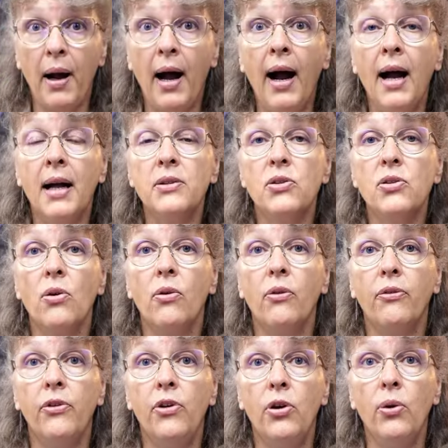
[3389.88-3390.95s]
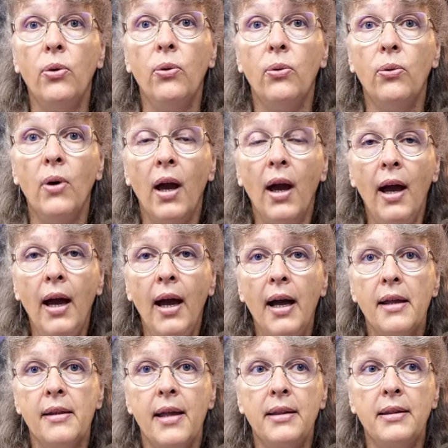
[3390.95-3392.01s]
parts of you
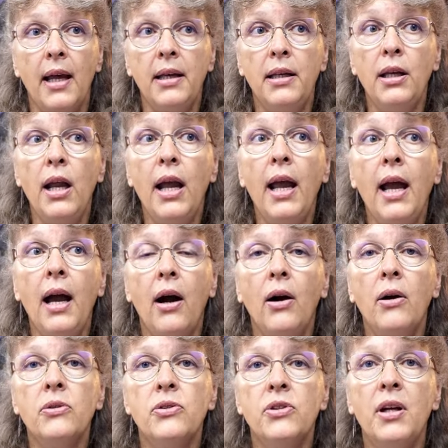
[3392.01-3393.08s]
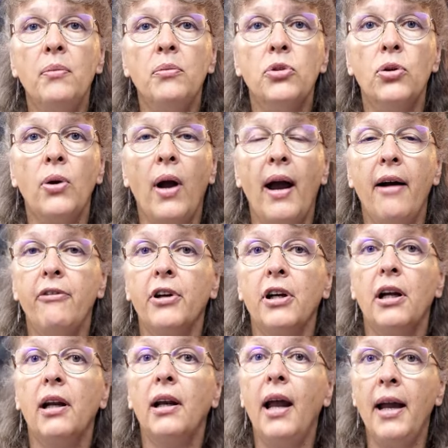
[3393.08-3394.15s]
that they now seem to have a
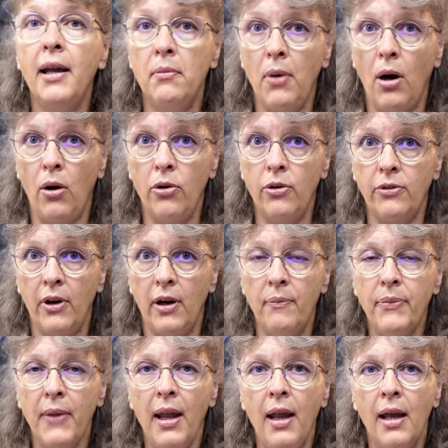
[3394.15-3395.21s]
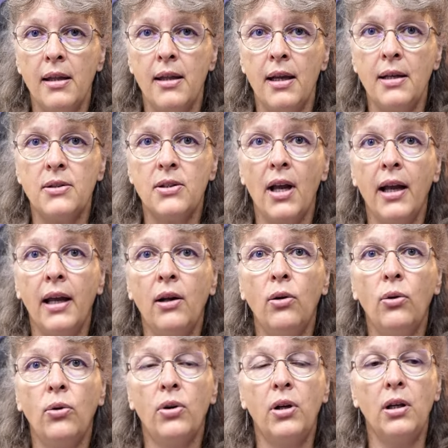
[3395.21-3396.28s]
claim over. They're saying,
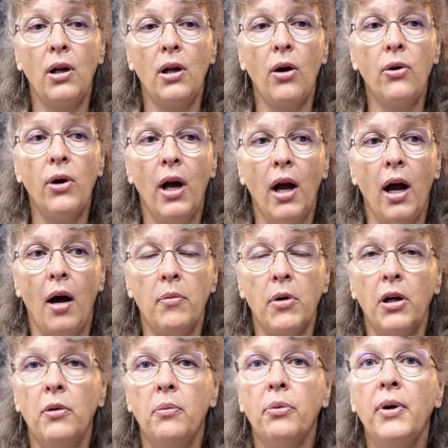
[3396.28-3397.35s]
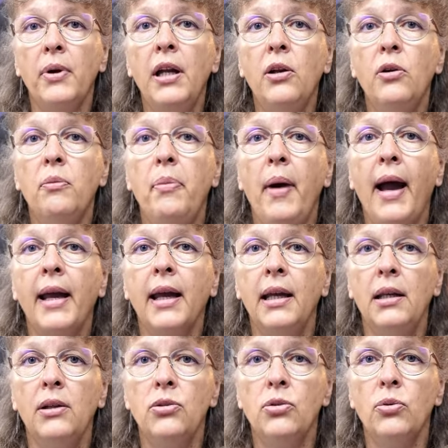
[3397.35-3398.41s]
look, you know, I'm going to bring you back
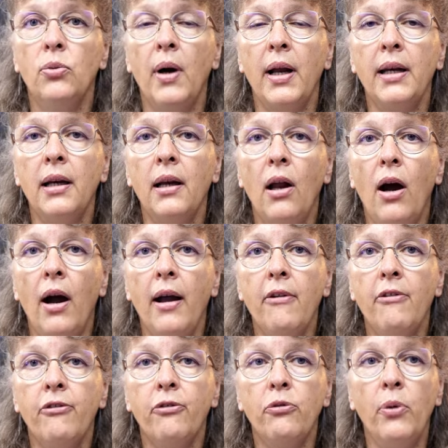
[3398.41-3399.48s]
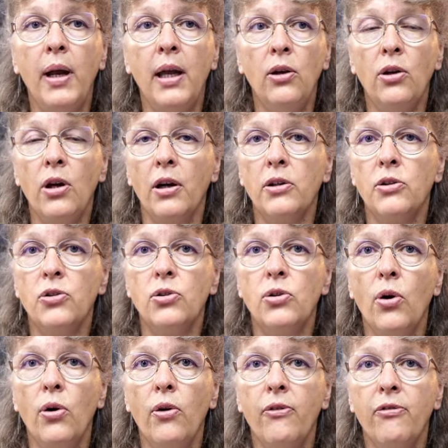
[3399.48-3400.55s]
into one life where you're going to
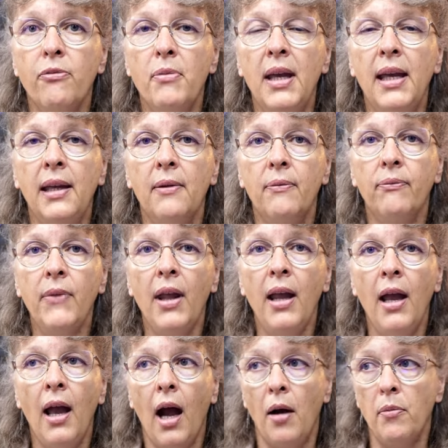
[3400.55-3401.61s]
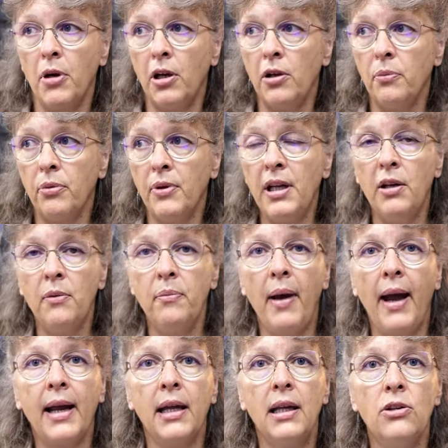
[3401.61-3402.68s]
serve me. I'm going to bring you
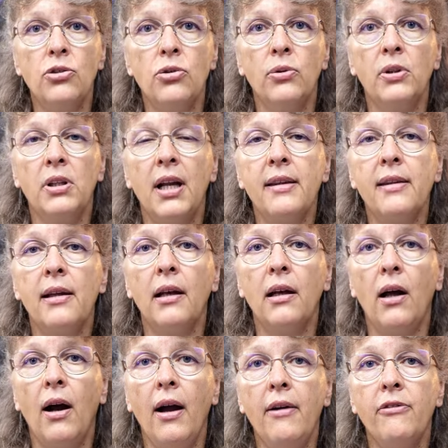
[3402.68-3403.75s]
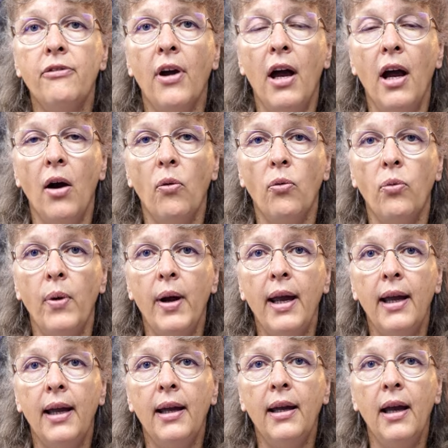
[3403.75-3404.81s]
back into another life
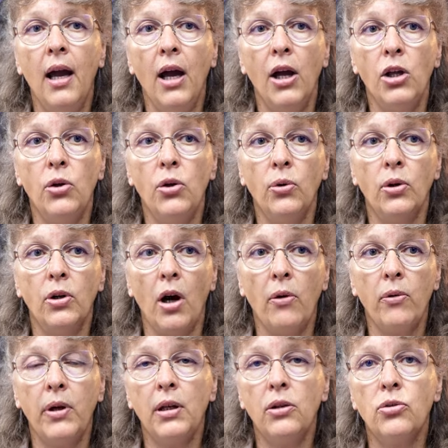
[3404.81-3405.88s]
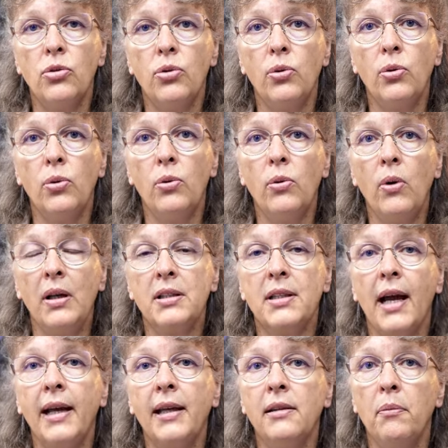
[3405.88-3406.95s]
where you're going to
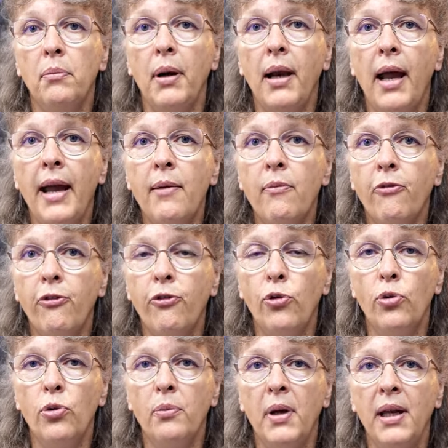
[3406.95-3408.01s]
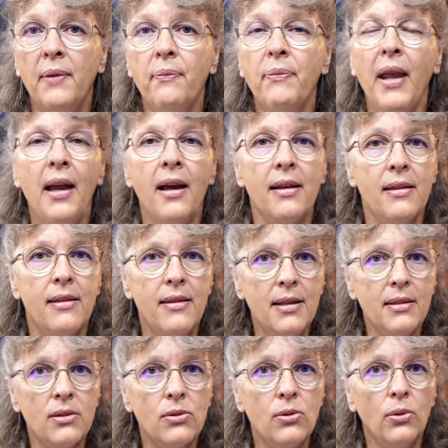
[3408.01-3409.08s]
take the blame for me.
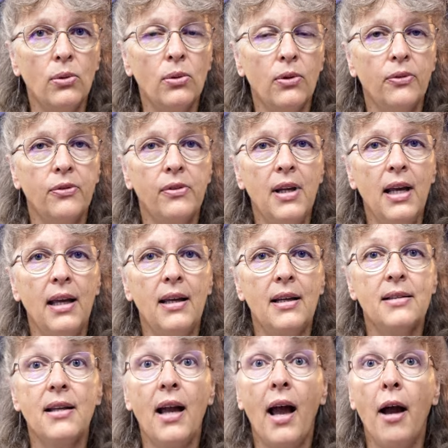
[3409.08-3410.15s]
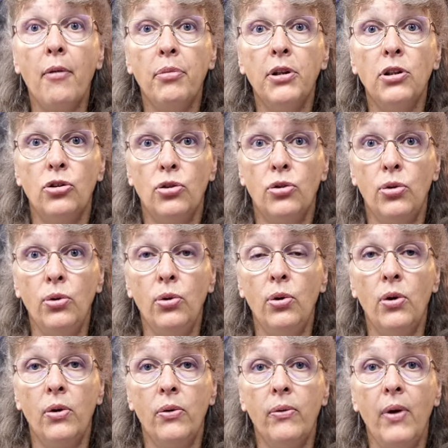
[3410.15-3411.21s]
This sort of thing has happened to
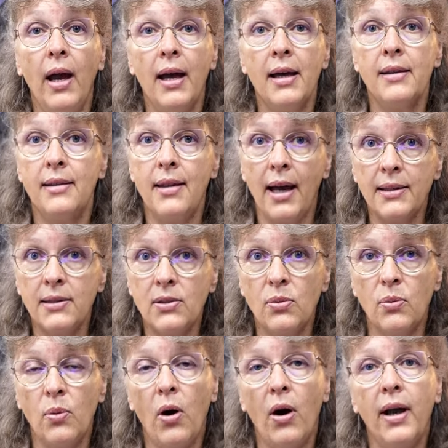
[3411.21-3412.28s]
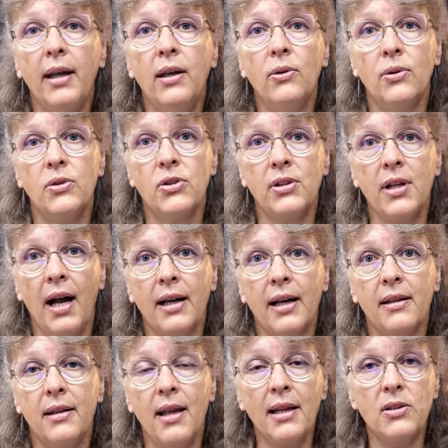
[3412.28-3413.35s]
you. That's why you're
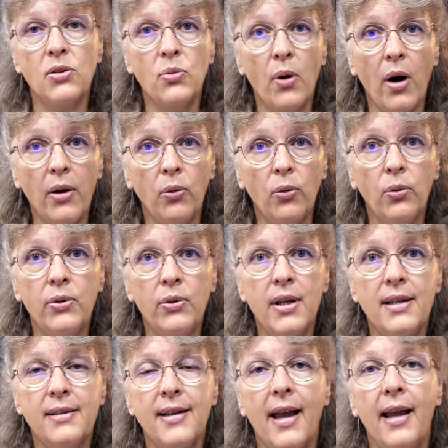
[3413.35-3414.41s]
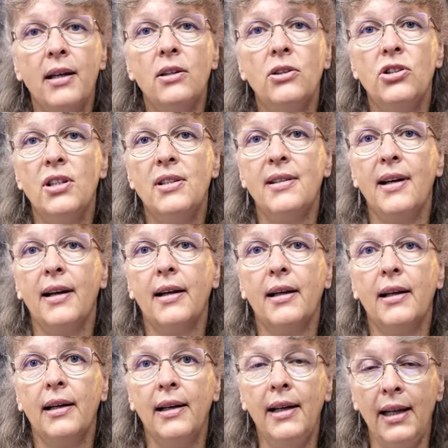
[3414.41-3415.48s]
stuck. That's why all these energies are
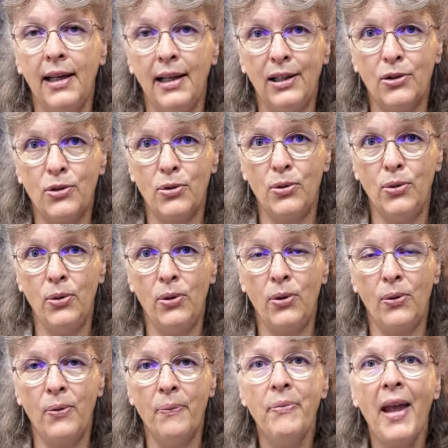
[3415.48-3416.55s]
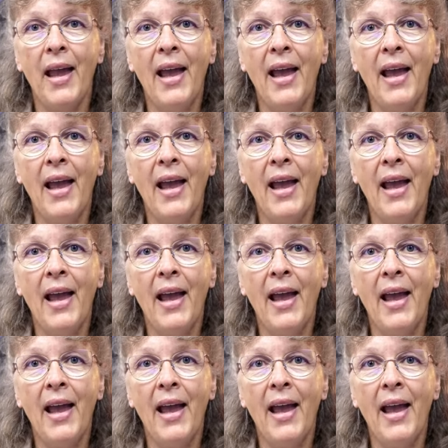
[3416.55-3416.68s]
clinging to you.